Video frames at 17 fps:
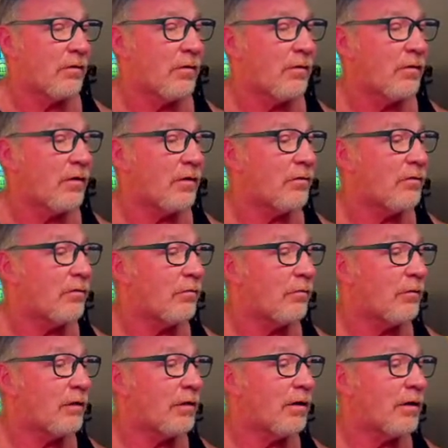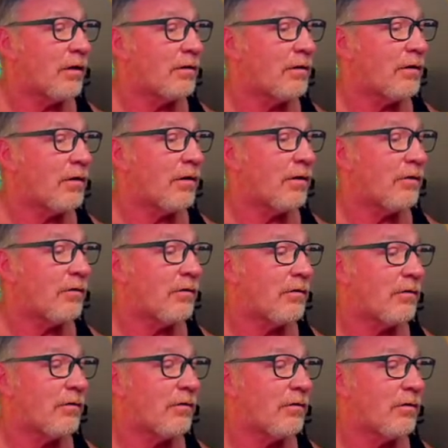that's what we got there.
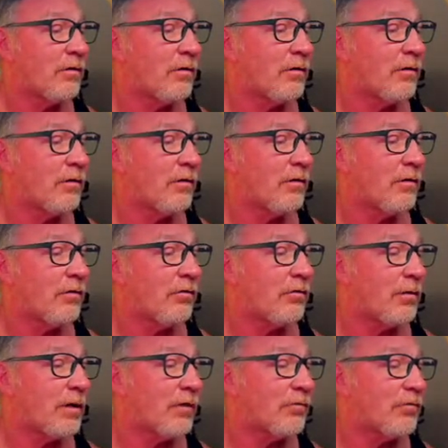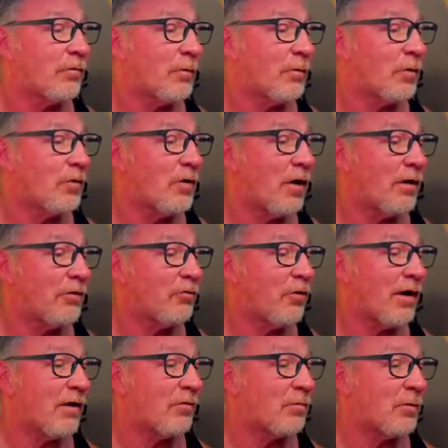So we got some good
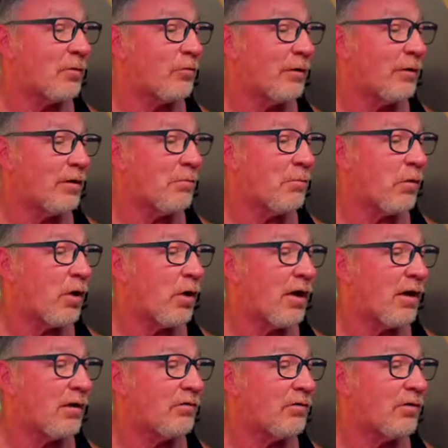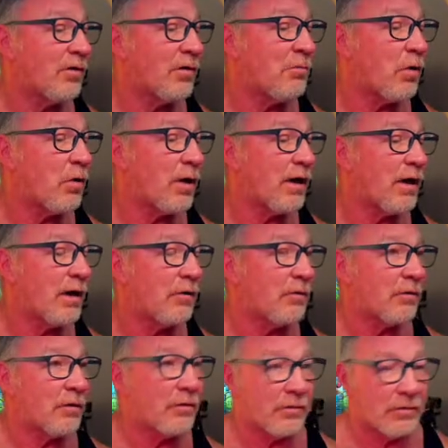contrast between the bronze and the brown.
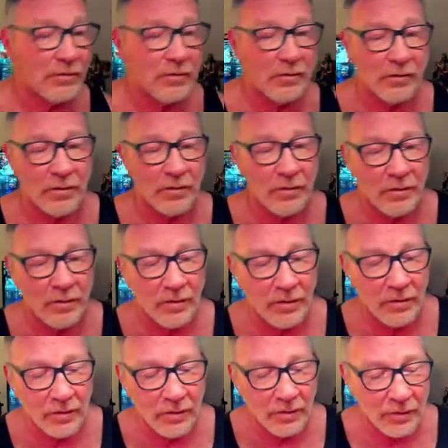I